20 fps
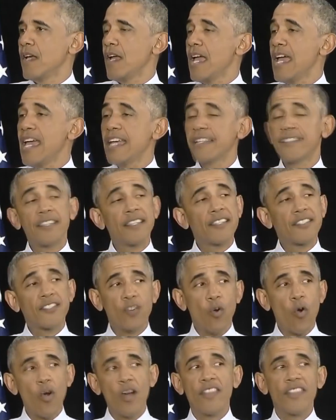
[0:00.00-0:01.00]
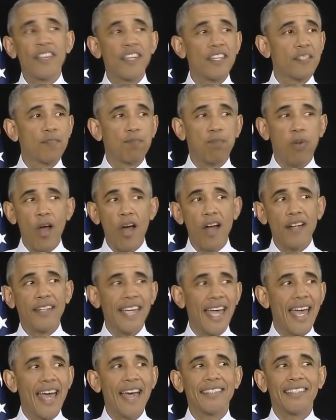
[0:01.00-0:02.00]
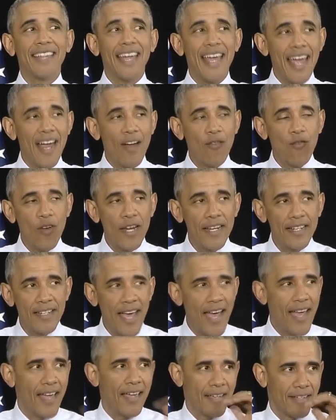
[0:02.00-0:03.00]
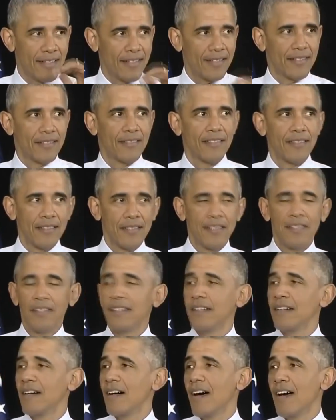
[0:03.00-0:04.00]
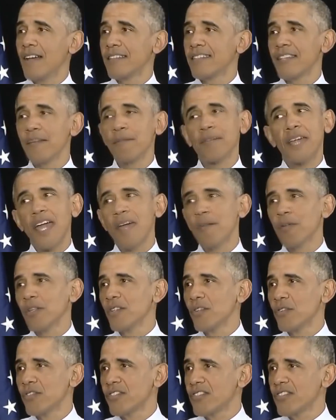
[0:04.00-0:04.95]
It's the story that is broadcast every day on some cable news